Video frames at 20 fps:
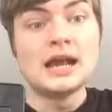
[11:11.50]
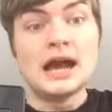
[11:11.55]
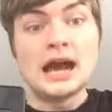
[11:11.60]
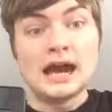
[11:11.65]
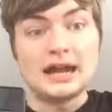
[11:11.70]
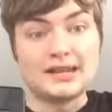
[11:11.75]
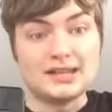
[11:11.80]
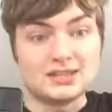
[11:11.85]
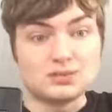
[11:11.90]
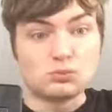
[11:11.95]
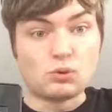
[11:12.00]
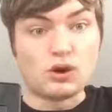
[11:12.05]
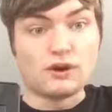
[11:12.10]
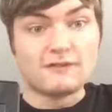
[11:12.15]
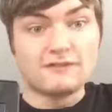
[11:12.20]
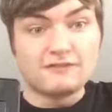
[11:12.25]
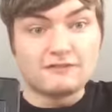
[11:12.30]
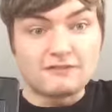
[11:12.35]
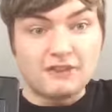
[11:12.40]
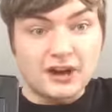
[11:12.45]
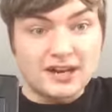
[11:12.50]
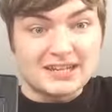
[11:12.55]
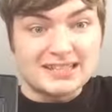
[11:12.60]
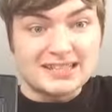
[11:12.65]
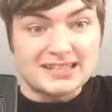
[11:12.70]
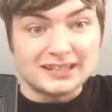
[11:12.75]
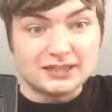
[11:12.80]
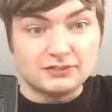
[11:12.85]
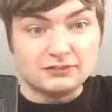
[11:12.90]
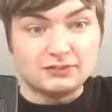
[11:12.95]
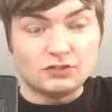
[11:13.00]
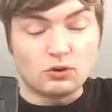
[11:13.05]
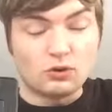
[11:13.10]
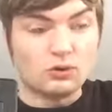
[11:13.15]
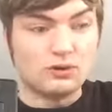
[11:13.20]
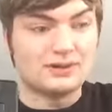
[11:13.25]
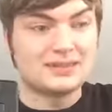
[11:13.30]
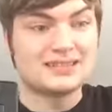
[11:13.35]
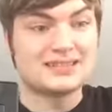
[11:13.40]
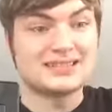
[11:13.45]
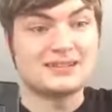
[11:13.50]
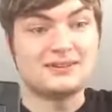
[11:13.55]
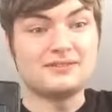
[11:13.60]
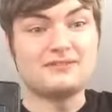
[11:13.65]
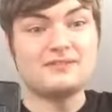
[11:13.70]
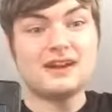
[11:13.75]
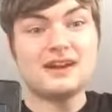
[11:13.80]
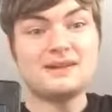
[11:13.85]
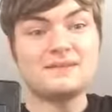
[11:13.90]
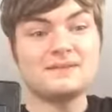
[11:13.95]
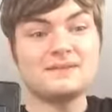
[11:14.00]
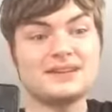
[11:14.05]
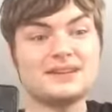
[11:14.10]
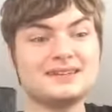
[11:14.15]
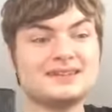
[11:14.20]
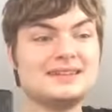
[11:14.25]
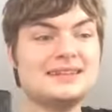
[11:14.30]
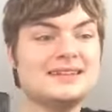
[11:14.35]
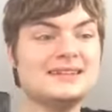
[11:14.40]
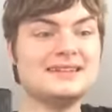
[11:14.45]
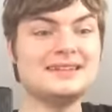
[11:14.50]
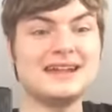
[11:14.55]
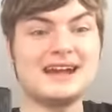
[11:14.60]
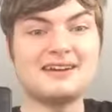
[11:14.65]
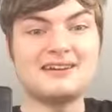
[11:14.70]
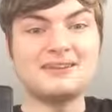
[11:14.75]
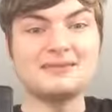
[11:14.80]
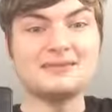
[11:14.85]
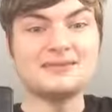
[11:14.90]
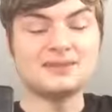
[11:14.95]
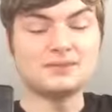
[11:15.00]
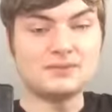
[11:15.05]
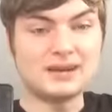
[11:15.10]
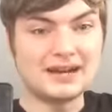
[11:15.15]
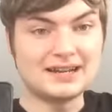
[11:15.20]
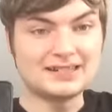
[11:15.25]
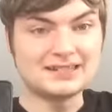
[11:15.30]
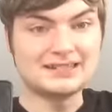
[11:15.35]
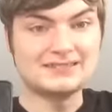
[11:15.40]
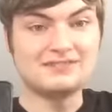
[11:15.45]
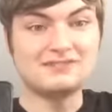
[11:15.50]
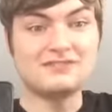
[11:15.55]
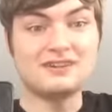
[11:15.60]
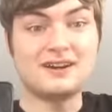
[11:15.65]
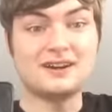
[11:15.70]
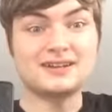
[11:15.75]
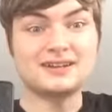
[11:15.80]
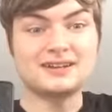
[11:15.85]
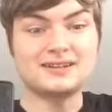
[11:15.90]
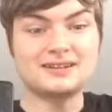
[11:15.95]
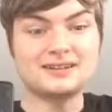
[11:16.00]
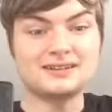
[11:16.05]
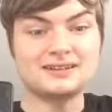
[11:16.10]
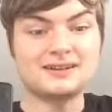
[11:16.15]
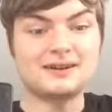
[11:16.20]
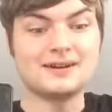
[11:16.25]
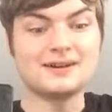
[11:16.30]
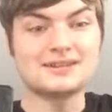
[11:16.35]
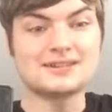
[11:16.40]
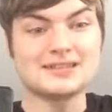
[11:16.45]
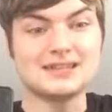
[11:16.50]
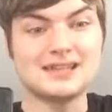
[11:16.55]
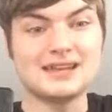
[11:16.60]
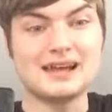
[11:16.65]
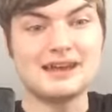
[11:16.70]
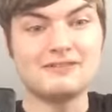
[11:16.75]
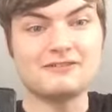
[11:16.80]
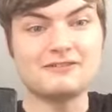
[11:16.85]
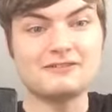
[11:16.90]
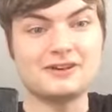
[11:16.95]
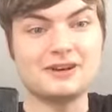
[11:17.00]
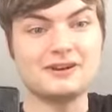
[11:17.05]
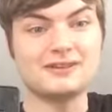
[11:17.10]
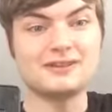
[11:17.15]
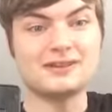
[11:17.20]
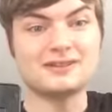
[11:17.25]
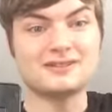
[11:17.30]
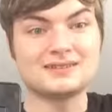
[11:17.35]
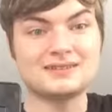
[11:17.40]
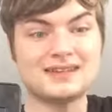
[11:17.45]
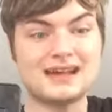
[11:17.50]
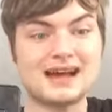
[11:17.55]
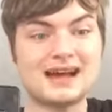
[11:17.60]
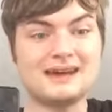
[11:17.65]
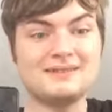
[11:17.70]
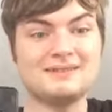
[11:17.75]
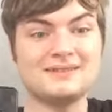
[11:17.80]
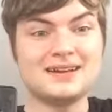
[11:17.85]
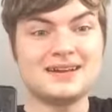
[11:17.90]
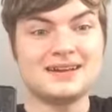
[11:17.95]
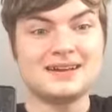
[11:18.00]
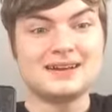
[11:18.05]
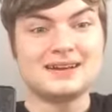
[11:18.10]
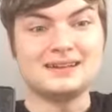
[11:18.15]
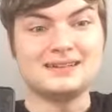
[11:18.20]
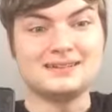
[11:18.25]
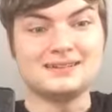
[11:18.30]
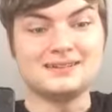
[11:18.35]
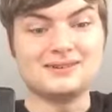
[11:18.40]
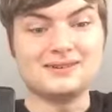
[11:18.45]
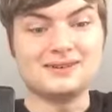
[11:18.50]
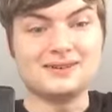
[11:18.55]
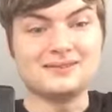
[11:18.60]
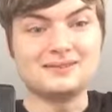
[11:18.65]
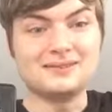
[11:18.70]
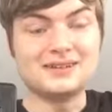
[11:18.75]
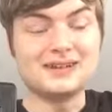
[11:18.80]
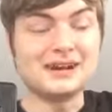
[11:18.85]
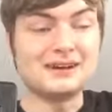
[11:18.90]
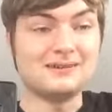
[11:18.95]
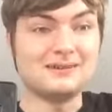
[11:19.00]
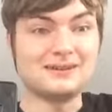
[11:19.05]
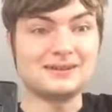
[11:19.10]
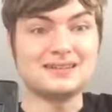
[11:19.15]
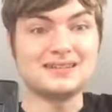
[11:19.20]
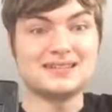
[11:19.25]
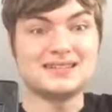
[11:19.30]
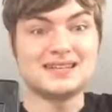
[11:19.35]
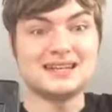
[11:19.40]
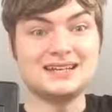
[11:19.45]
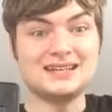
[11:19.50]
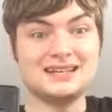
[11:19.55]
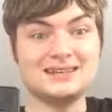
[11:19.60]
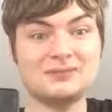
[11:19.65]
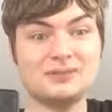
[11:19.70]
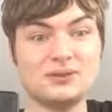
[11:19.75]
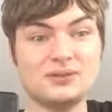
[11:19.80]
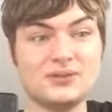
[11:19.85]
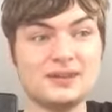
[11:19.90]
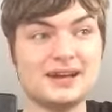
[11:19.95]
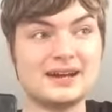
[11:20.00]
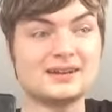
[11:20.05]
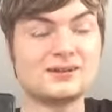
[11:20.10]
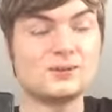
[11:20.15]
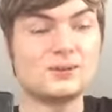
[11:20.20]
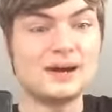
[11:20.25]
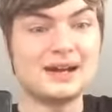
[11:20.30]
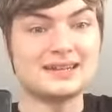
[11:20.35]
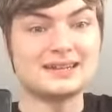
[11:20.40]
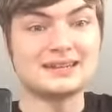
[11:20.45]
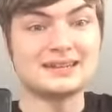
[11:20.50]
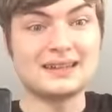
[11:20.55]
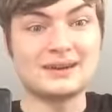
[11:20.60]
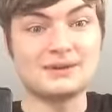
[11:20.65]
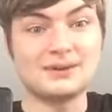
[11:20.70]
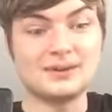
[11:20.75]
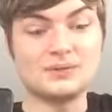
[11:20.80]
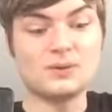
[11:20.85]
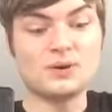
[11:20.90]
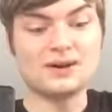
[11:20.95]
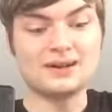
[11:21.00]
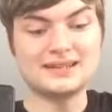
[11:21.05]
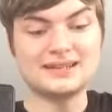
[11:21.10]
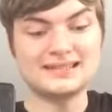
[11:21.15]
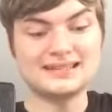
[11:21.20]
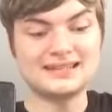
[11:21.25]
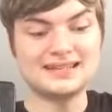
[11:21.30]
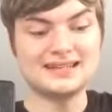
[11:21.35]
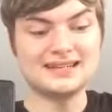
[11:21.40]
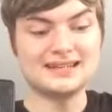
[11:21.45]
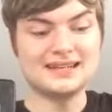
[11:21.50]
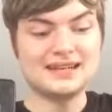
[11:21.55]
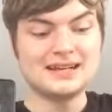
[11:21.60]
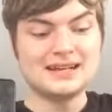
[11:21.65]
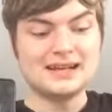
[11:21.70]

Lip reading: and it's worth fighting for." So Faramir sees the error of his ways and finally decides to let Frodo, Sam, and Gollum go and continue on their quest very wisely.